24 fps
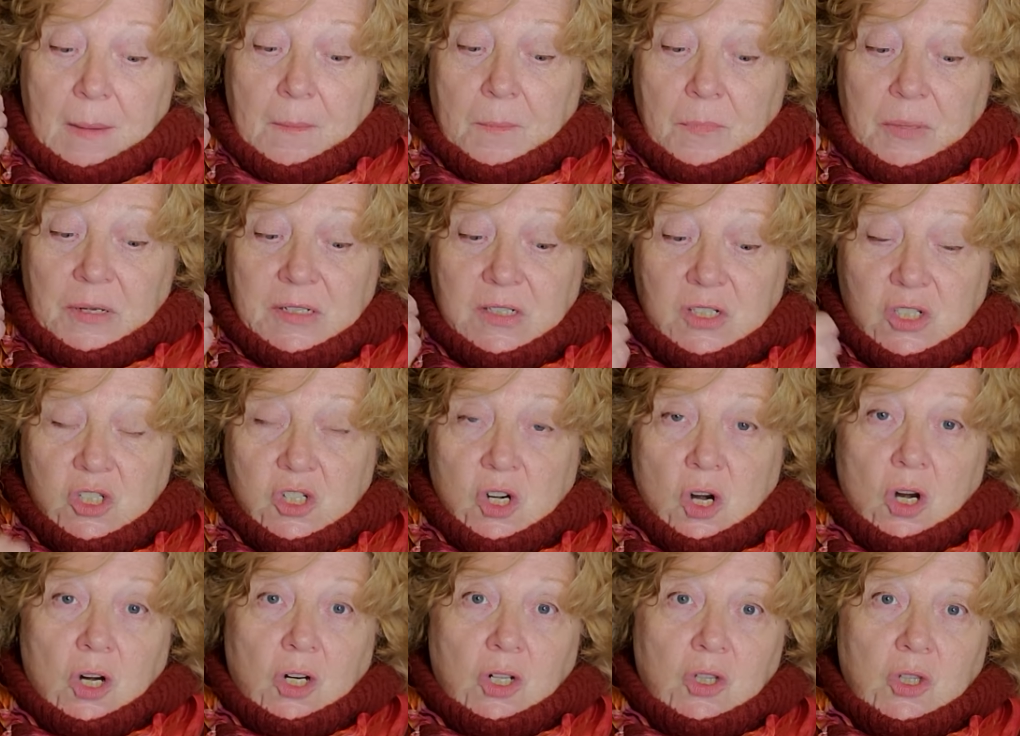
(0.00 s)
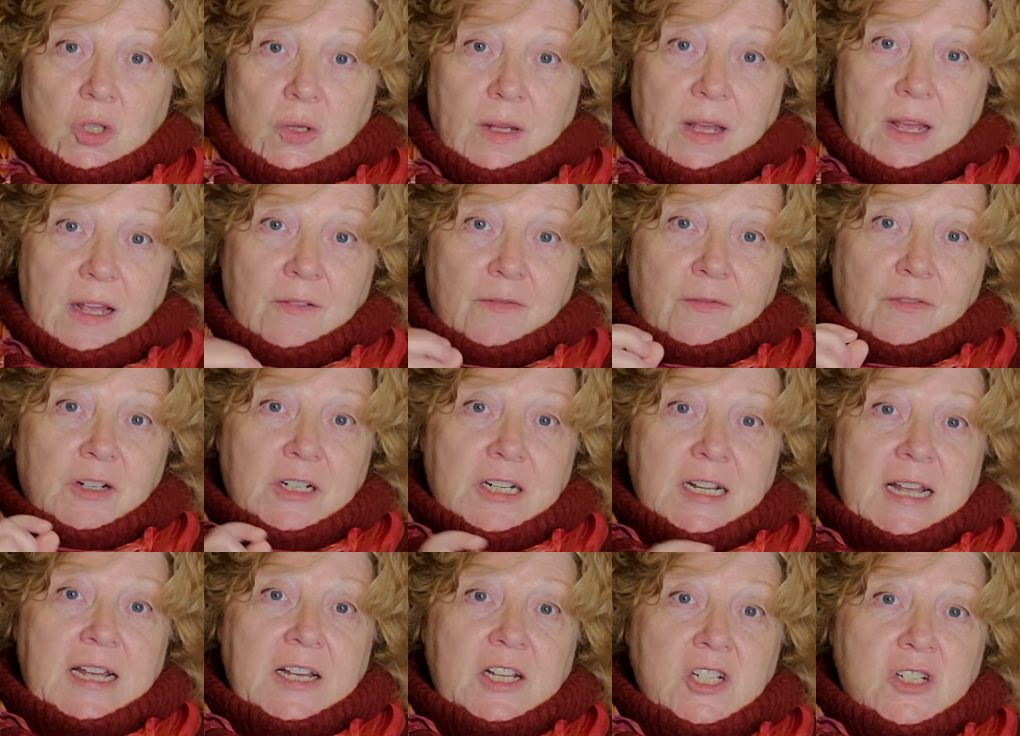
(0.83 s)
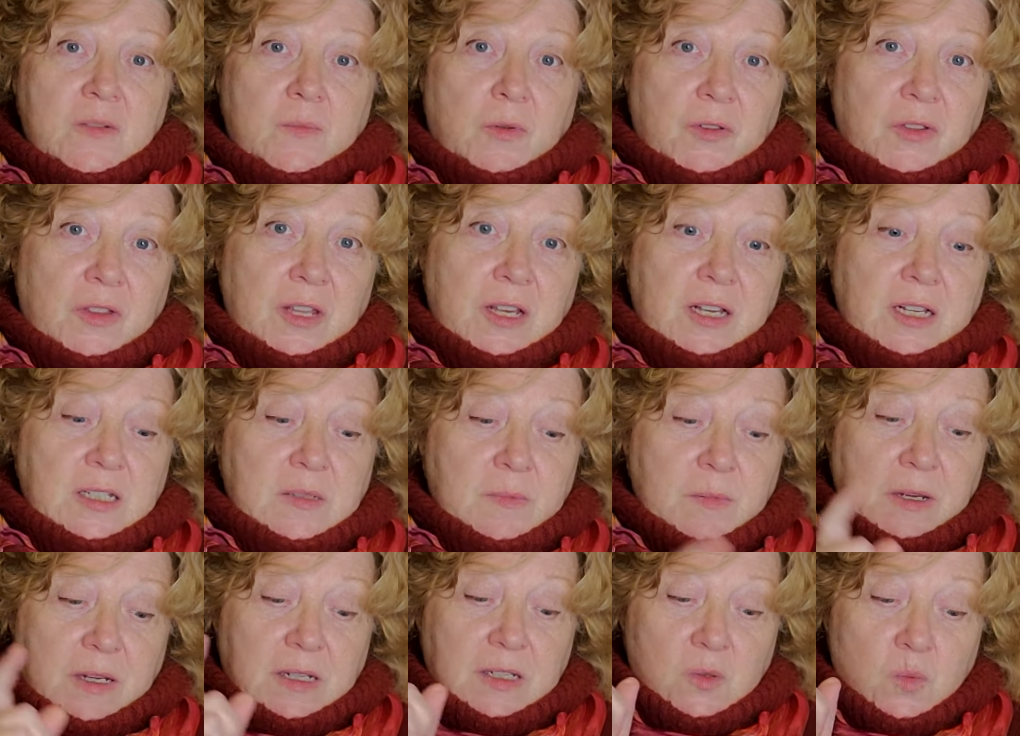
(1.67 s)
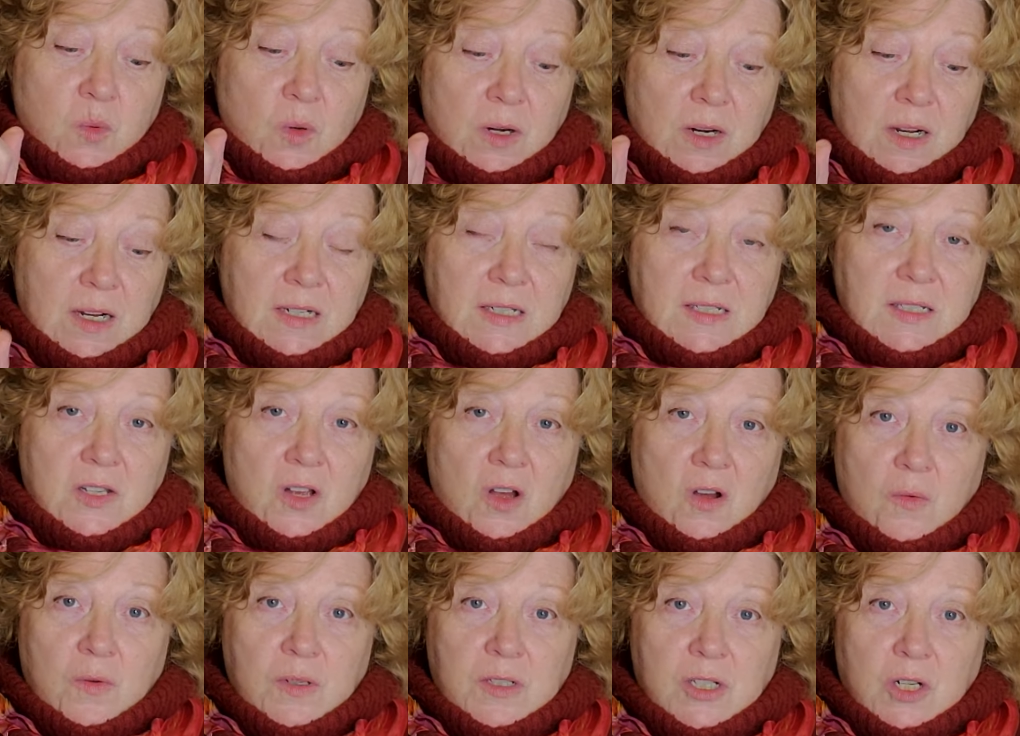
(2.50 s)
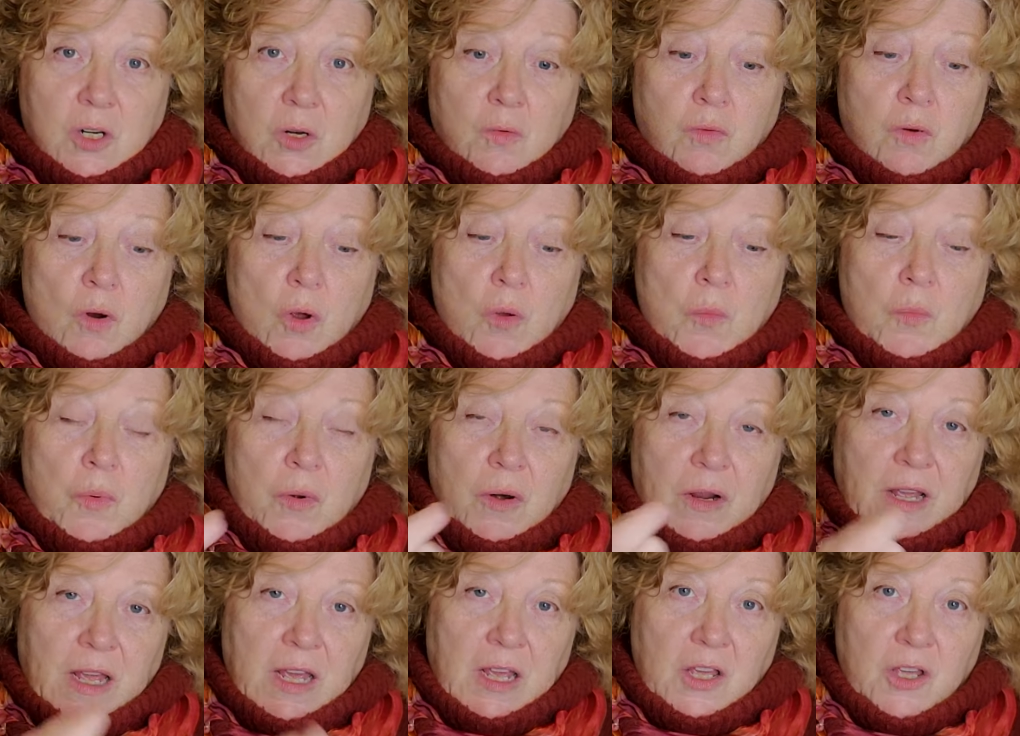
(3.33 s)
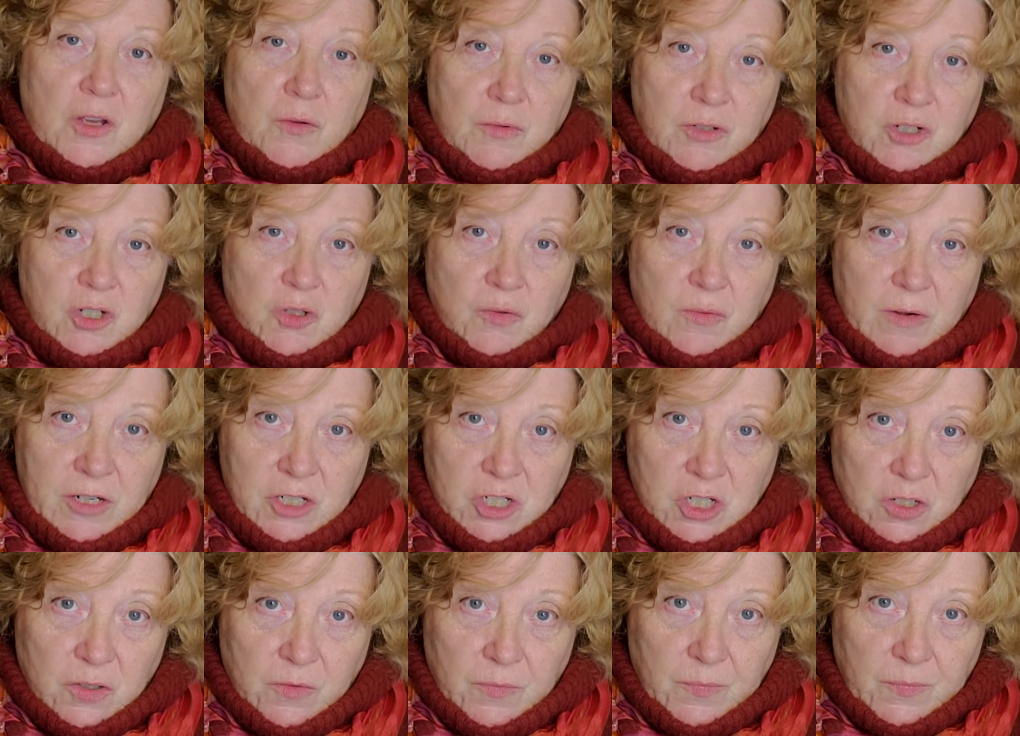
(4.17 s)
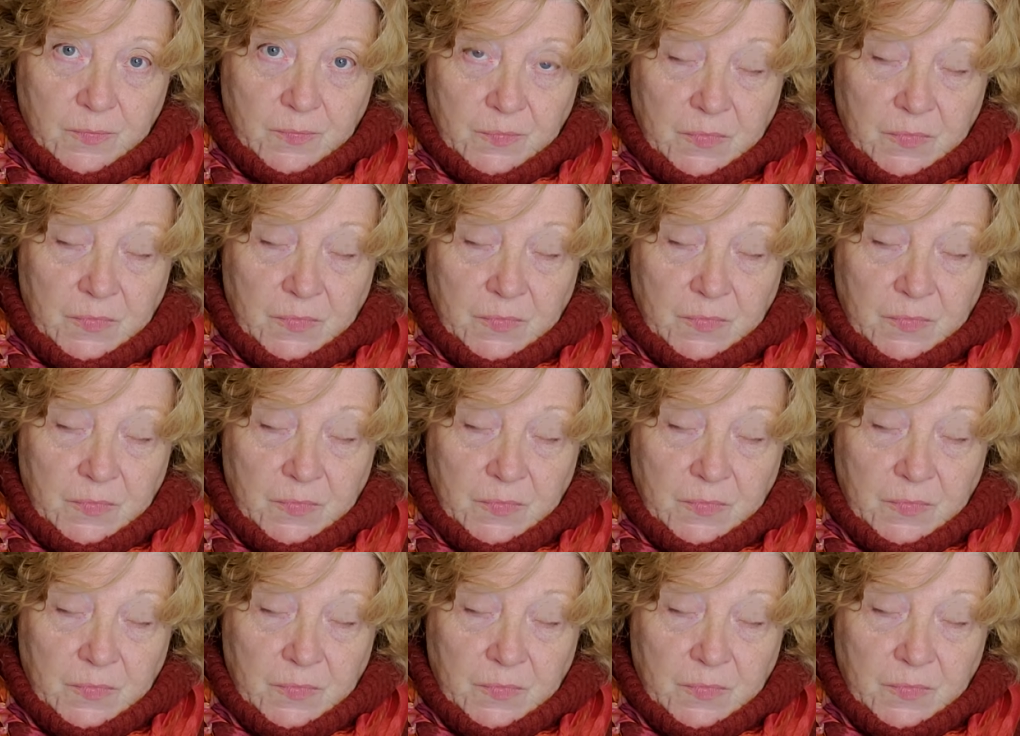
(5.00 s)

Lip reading: but start looking for tangible things, because what I saw was a crow bringing you a treasure.